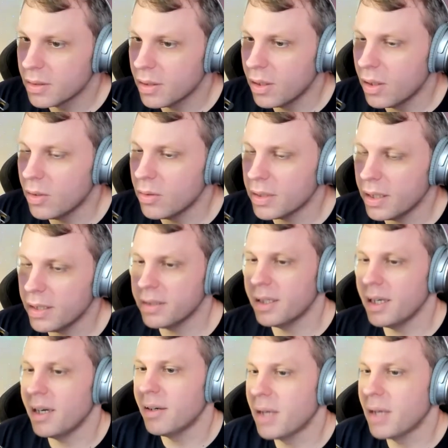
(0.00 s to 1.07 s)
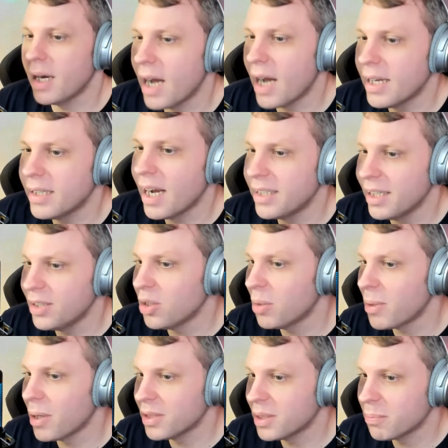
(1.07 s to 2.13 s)
Oh, okay. Yeah. I did know
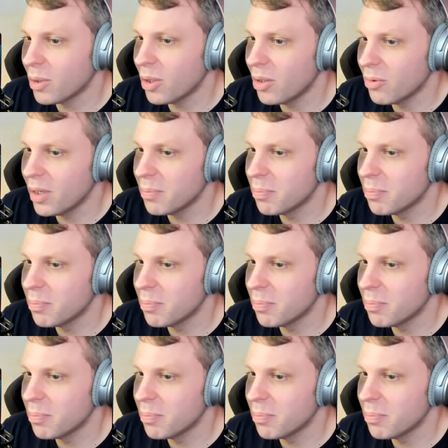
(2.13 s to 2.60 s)
about this part, right?